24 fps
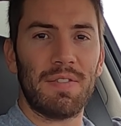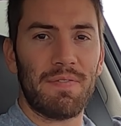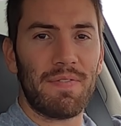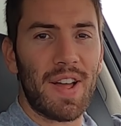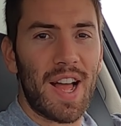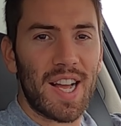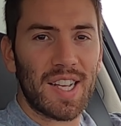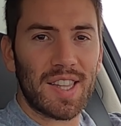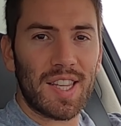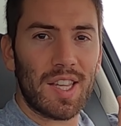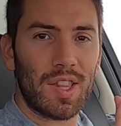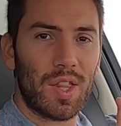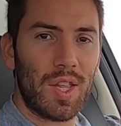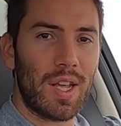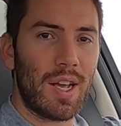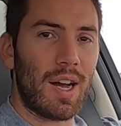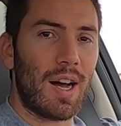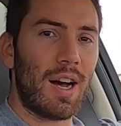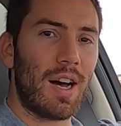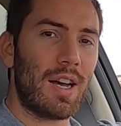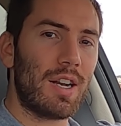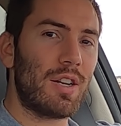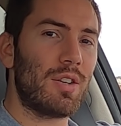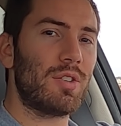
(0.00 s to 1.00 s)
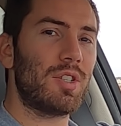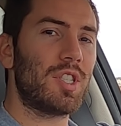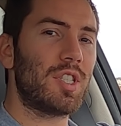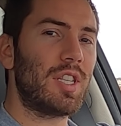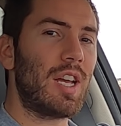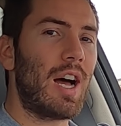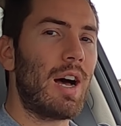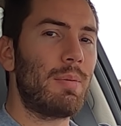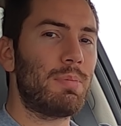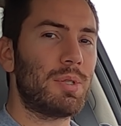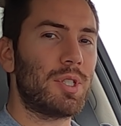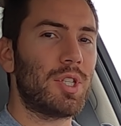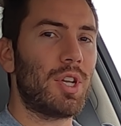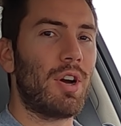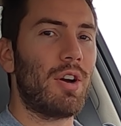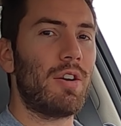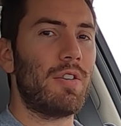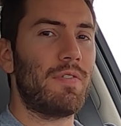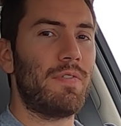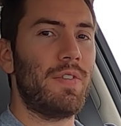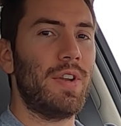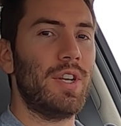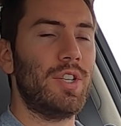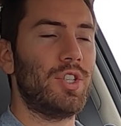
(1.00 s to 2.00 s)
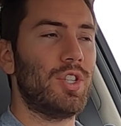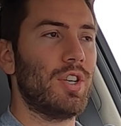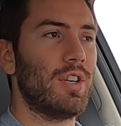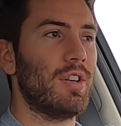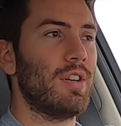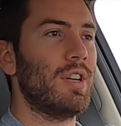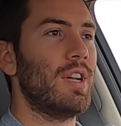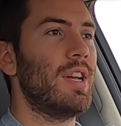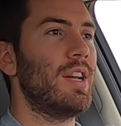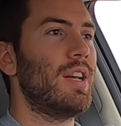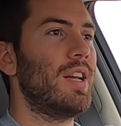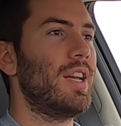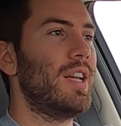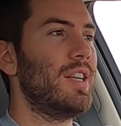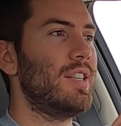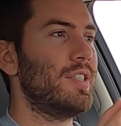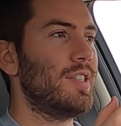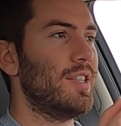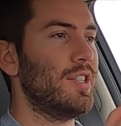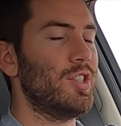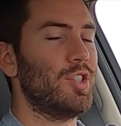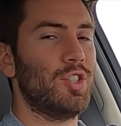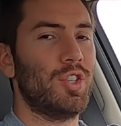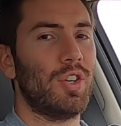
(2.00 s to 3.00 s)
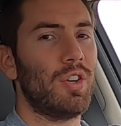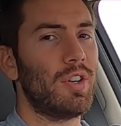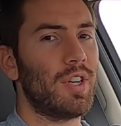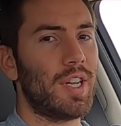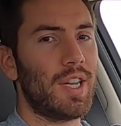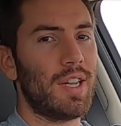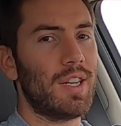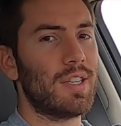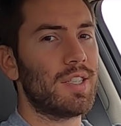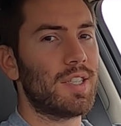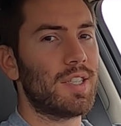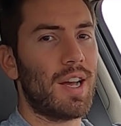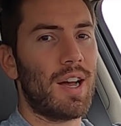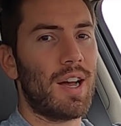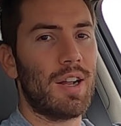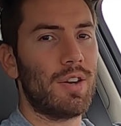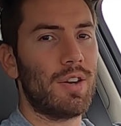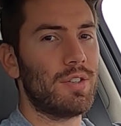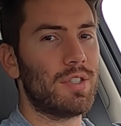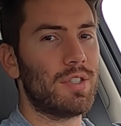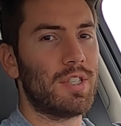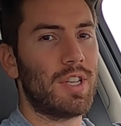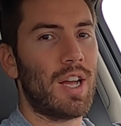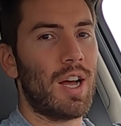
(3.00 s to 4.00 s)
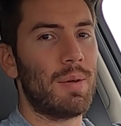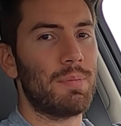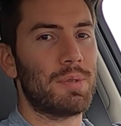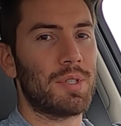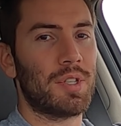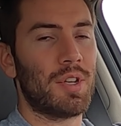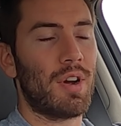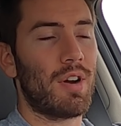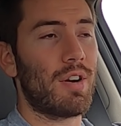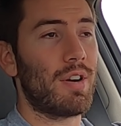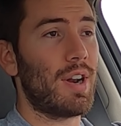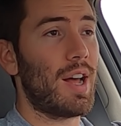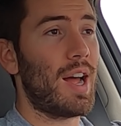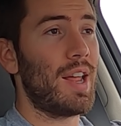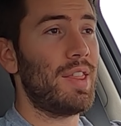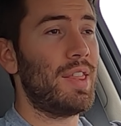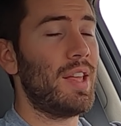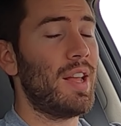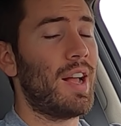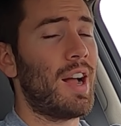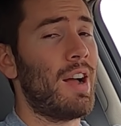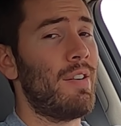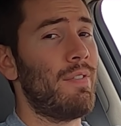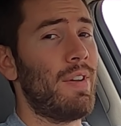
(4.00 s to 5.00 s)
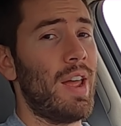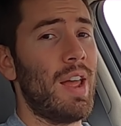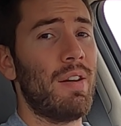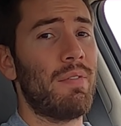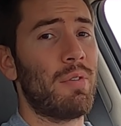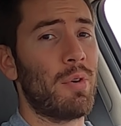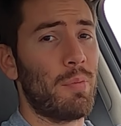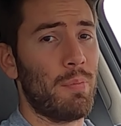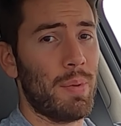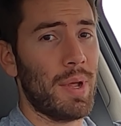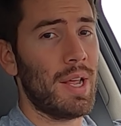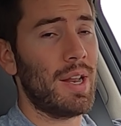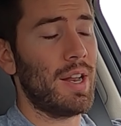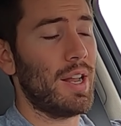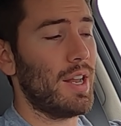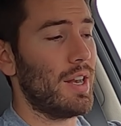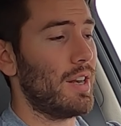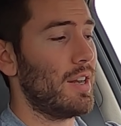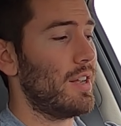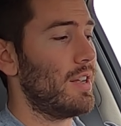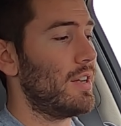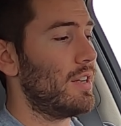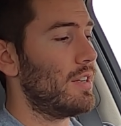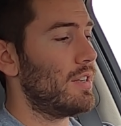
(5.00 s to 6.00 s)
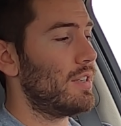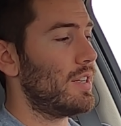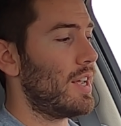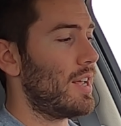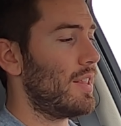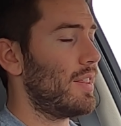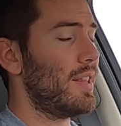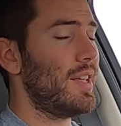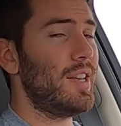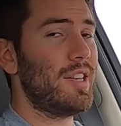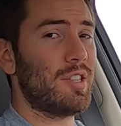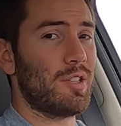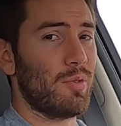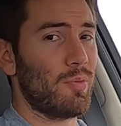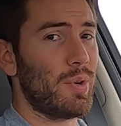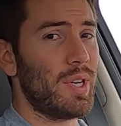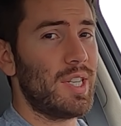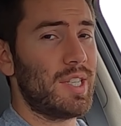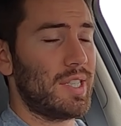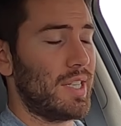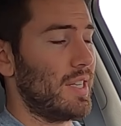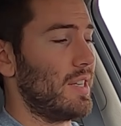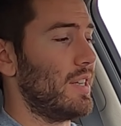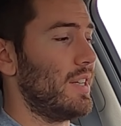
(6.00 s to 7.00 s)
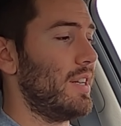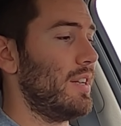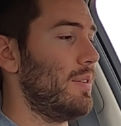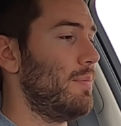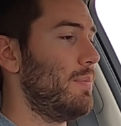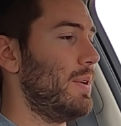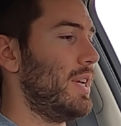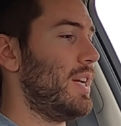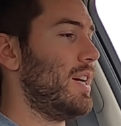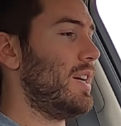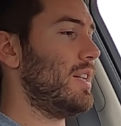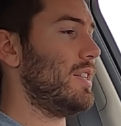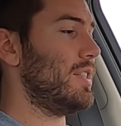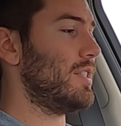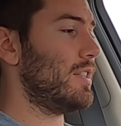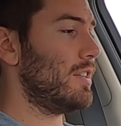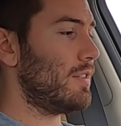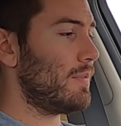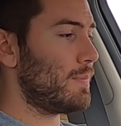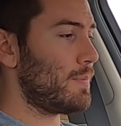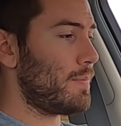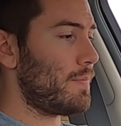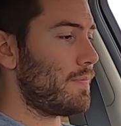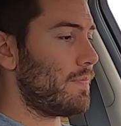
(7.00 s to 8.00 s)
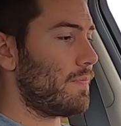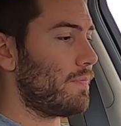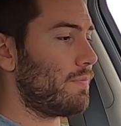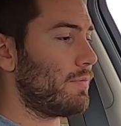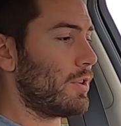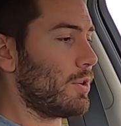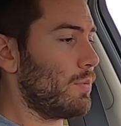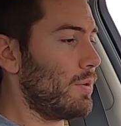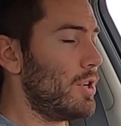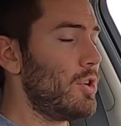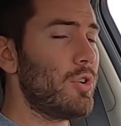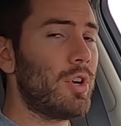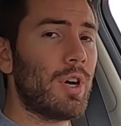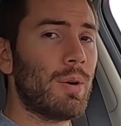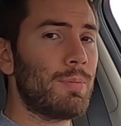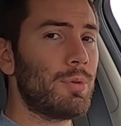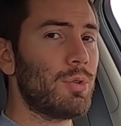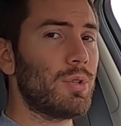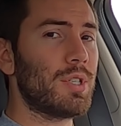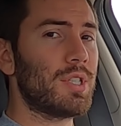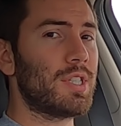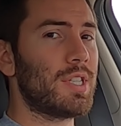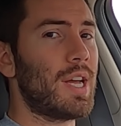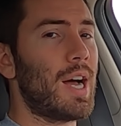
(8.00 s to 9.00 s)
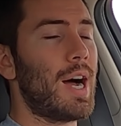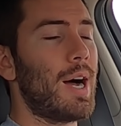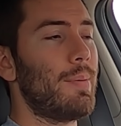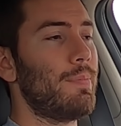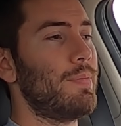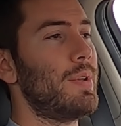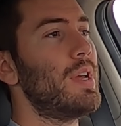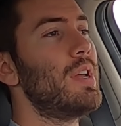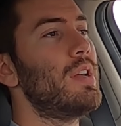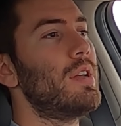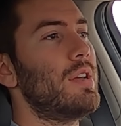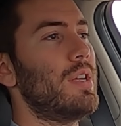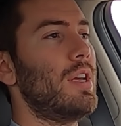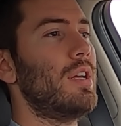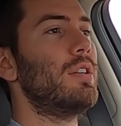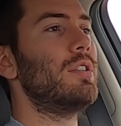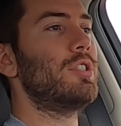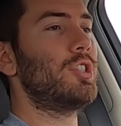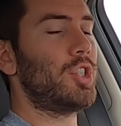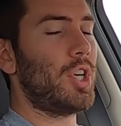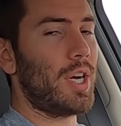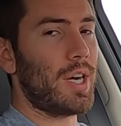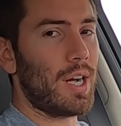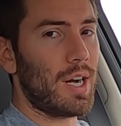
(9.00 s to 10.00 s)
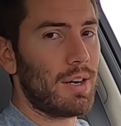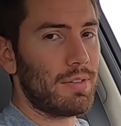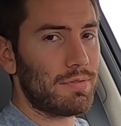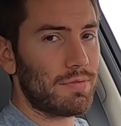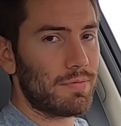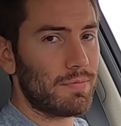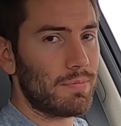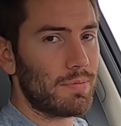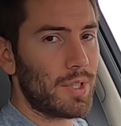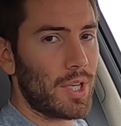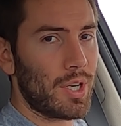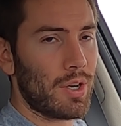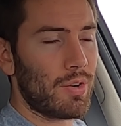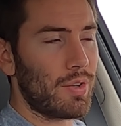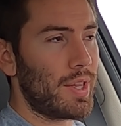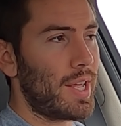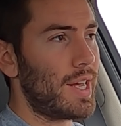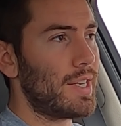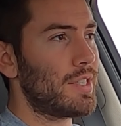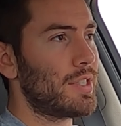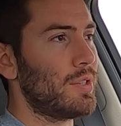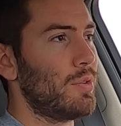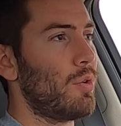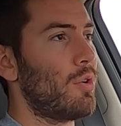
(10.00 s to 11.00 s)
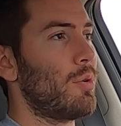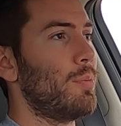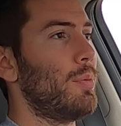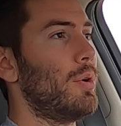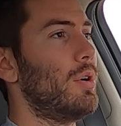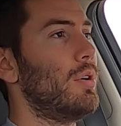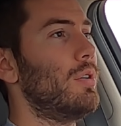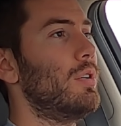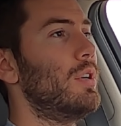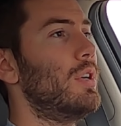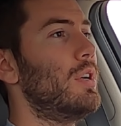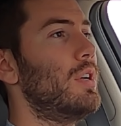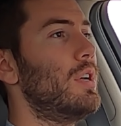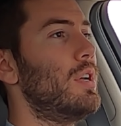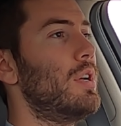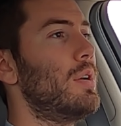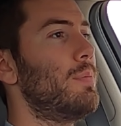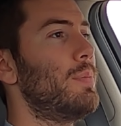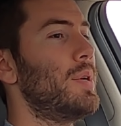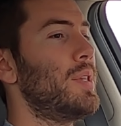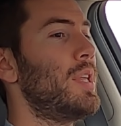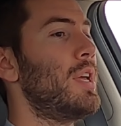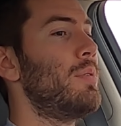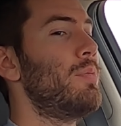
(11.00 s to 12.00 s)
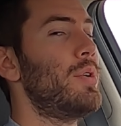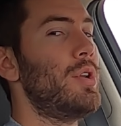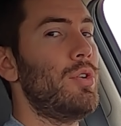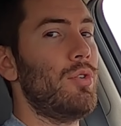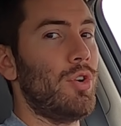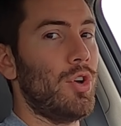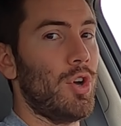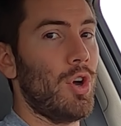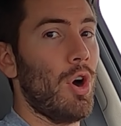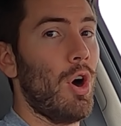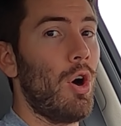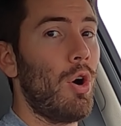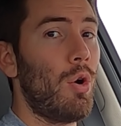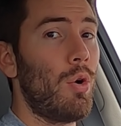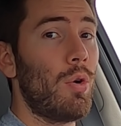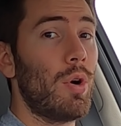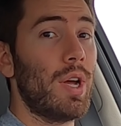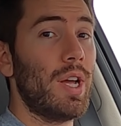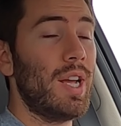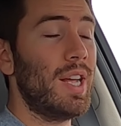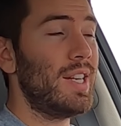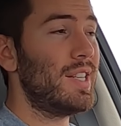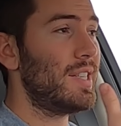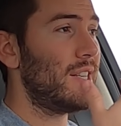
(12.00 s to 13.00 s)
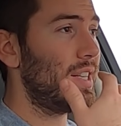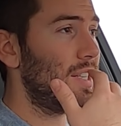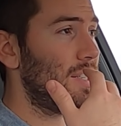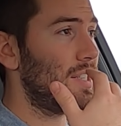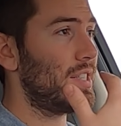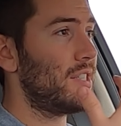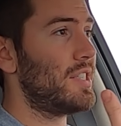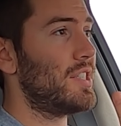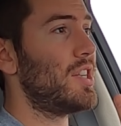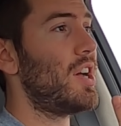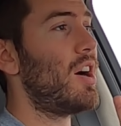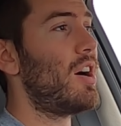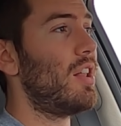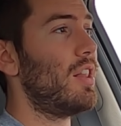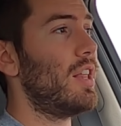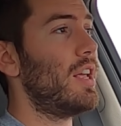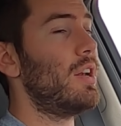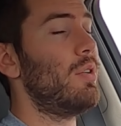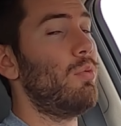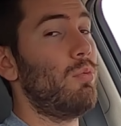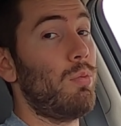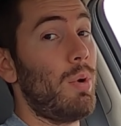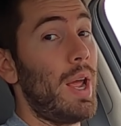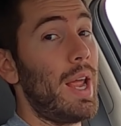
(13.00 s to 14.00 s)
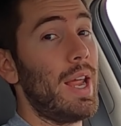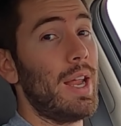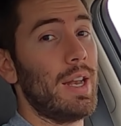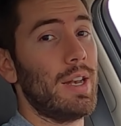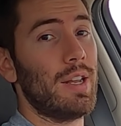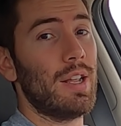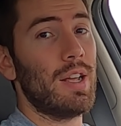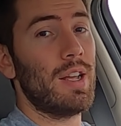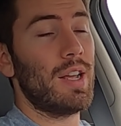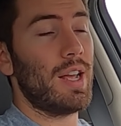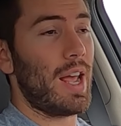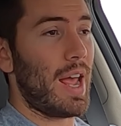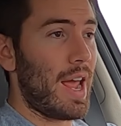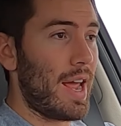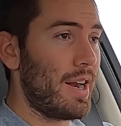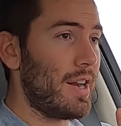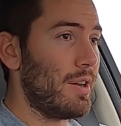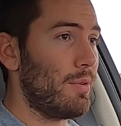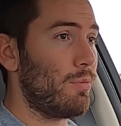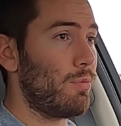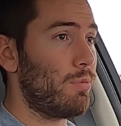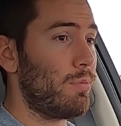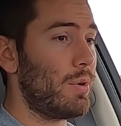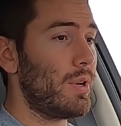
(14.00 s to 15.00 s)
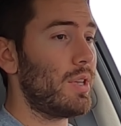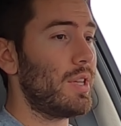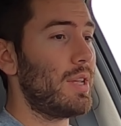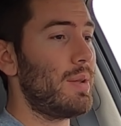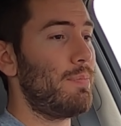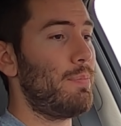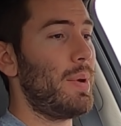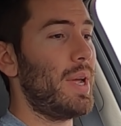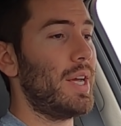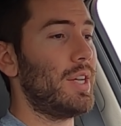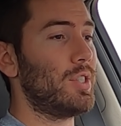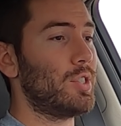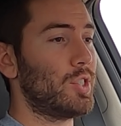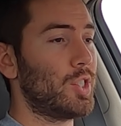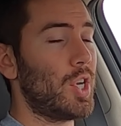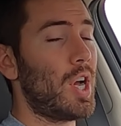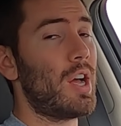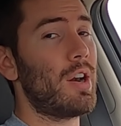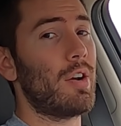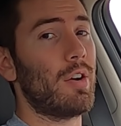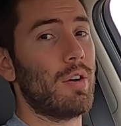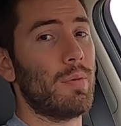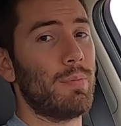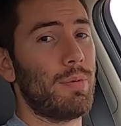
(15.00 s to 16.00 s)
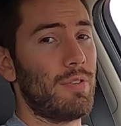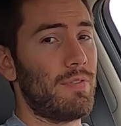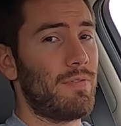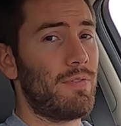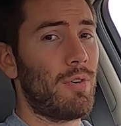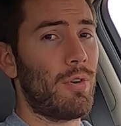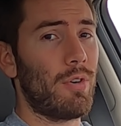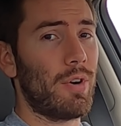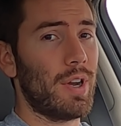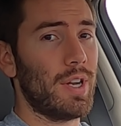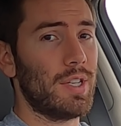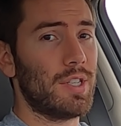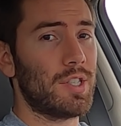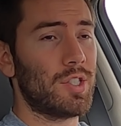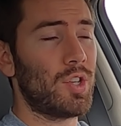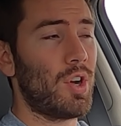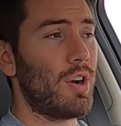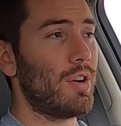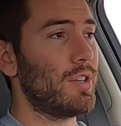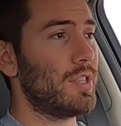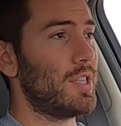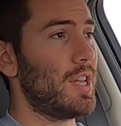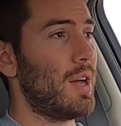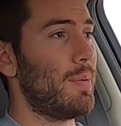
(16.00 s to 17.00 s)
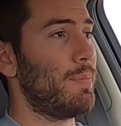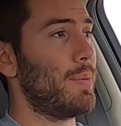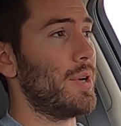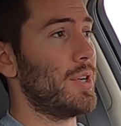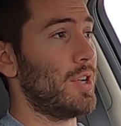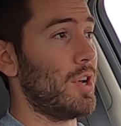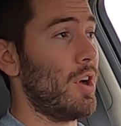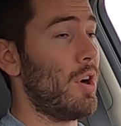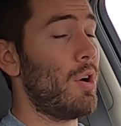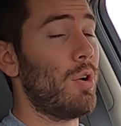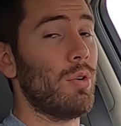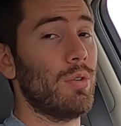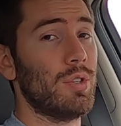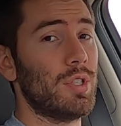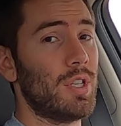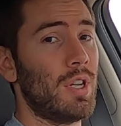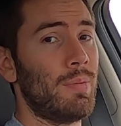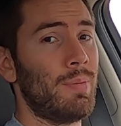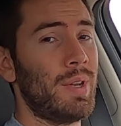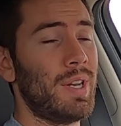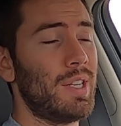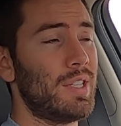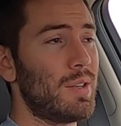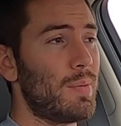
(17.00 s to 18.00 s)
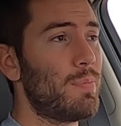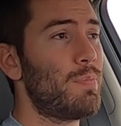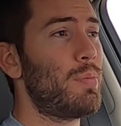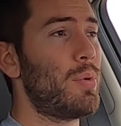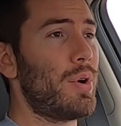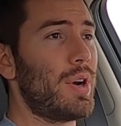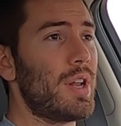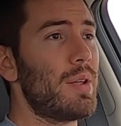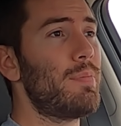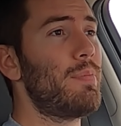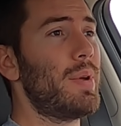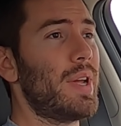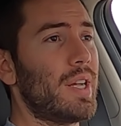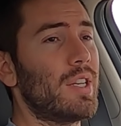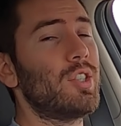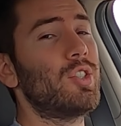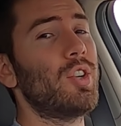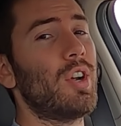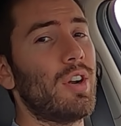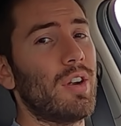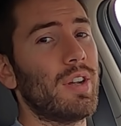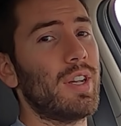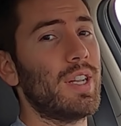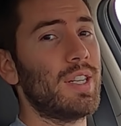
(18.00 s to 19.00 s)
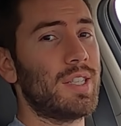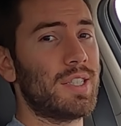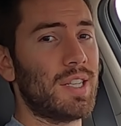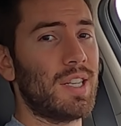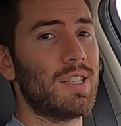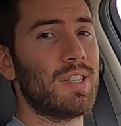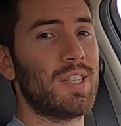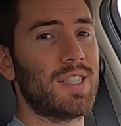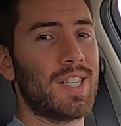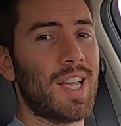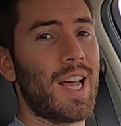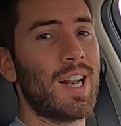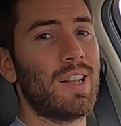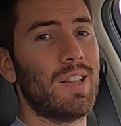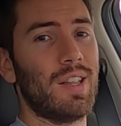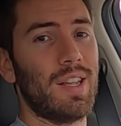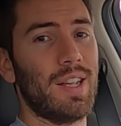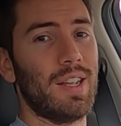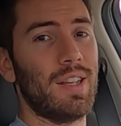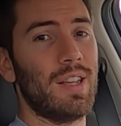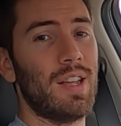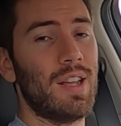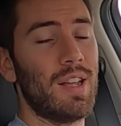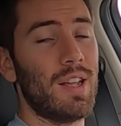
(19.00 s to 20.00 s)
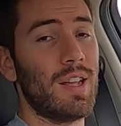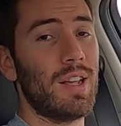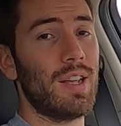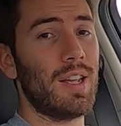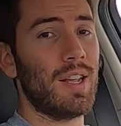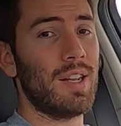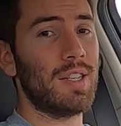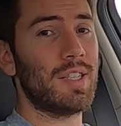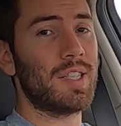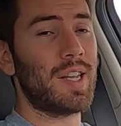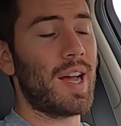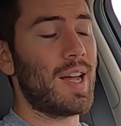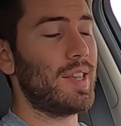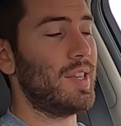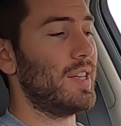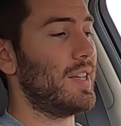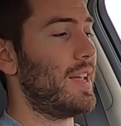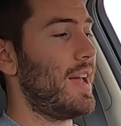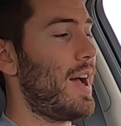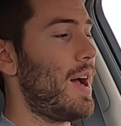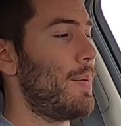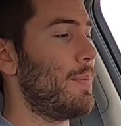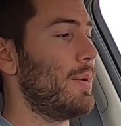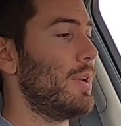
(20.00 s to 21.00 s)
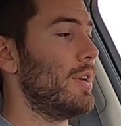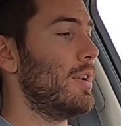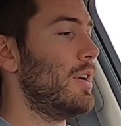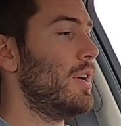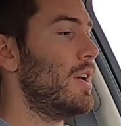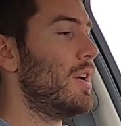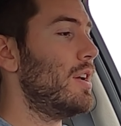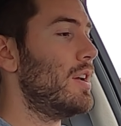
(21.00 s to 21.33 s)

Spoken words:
the fact that the auto stop start feature is the jerkiest auto stop start I think I've ever been in. At least recently, because when you come to a stop, it'll shut off, you know, and that's normal. But then when you go, it's a solid wait and a really big shutter before it starts up and goes. I mean, it's a pretty big jerk. It's unsettling inside the cabin.